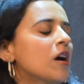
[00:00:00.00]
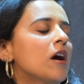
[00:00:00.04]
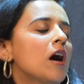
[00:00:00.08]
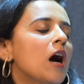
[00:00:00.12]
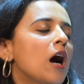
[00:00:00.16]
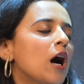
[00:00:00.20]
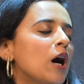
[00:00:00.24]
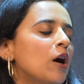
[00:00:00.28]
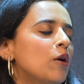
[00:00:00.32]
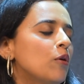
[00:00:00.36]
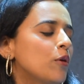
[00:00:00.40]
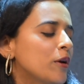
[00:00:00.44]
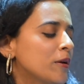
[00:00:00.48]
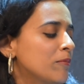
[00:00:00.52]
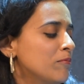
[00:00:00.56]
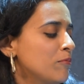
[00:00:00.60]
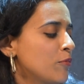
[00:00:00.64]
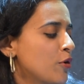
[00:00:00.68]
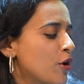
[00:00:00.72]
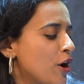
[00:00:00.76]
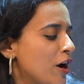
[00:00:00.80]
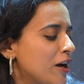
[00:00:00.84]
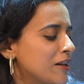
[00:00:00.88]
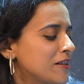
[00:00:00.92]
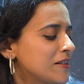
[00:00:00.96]
How can
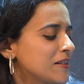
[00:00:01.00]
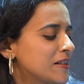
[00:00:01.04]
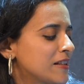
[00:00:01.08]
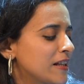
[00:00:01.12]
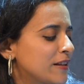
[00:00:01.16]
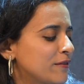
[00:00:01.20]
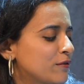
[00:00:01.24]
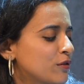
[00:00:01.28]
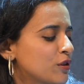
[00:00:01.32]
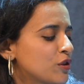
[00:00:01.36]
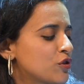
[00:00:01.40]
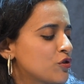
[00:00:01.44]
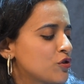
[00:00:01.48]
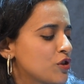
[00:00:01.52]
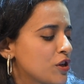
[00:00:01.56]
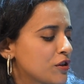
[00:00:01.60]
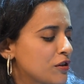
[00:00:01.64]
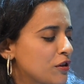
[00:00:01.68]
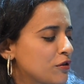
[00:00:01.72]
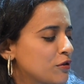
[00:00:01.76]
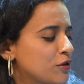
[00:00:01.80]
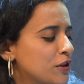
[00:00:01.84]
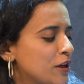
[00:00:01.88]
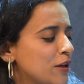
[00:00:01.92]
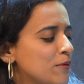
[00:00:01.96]
brands leverage
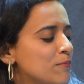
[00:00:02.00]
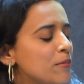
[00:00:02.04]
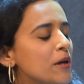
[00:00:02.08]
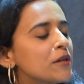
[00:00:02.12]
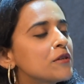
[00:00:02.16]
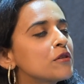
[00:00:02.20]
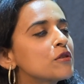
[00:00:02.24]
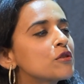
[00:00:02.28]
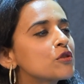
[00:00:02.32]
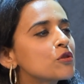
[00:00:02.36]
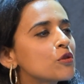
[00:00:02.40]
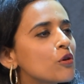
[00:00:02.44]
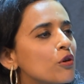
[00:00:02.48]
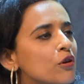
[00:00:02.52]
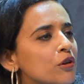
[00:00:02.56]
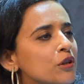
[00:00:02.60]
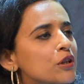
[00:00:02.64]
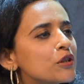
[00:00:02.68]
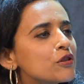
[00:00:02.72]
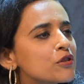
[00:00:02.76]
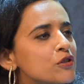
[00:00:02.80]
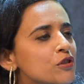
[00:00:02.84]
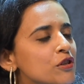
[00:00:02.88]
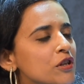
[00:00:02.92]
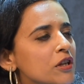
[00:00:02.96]
data to tell better
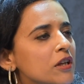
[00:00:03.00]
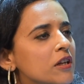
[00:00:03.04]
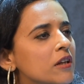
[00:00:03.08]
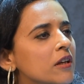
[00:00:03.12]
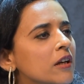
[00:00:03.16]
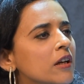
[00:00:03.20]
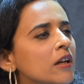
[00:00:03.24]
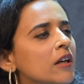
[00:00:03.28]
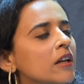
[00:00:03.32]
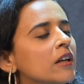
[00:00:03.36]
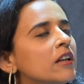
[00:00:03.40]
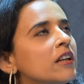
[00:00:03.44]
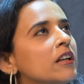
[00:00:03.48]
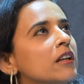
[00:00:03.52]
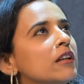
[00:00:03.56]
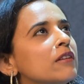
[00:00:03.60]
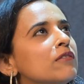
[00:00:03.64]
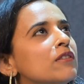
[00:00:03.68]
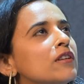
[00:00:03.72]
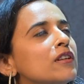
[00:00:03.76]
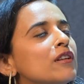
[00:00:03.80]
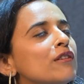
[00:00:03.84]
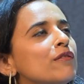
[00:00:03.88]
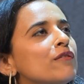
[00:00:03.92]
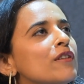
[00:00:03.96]
stories today,
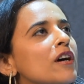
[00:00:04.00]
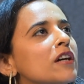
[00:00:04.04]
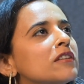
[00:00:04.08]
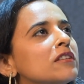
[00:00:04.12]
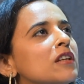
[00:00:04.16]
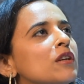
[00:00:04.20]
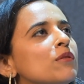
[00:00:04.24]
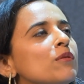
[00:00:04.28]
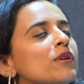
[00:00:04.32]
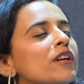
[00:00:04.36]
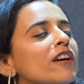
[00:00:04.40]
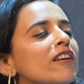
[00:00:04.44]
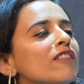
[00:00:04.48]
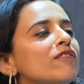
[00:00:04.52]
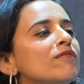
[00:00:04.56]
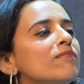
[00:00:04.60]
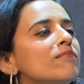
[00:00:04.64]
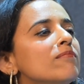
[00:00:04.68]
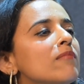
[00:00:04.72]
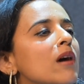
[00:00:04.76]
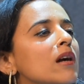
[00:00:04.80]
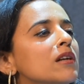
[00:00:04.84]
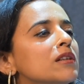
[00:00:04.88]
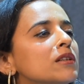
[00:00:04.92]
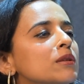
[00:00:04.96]
given the fact that we have
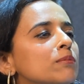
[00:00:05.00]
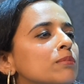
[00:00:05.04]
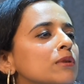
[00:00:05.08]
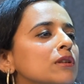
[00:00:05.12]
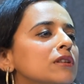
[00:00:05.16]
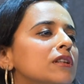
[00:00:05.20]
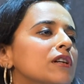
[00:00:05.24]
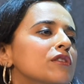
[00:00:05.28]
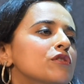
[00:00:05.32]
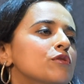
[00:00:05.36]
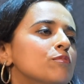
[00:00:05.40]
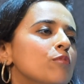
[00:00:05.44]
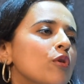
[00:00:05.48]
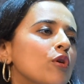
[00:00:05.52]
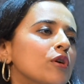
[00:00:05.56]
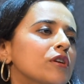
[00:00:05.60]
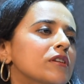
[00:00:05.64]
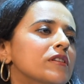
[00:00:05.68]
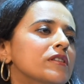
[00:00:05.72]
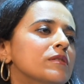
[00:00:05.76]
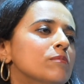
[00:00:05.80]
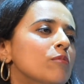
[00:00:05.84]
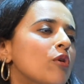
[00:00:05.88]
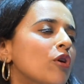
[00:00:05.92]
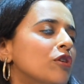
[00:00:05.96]
multiple touch
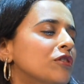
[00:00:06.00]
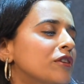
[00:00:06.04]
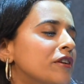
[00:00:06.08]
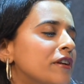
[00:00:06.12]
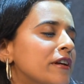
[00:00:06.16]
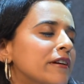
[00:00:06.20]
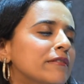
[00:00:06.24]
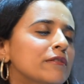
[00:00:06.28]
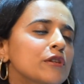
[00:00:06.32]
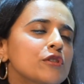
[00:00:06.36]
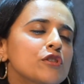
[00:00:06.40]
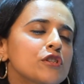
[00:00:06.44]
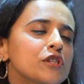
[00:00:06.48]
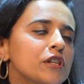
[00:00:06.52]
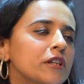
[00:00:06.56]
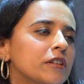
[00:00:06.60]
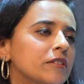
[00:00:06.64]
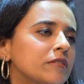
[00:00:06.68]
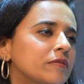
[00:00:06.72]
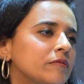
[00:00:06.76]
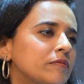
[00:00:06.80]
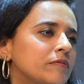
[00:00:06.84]
points more than ever today?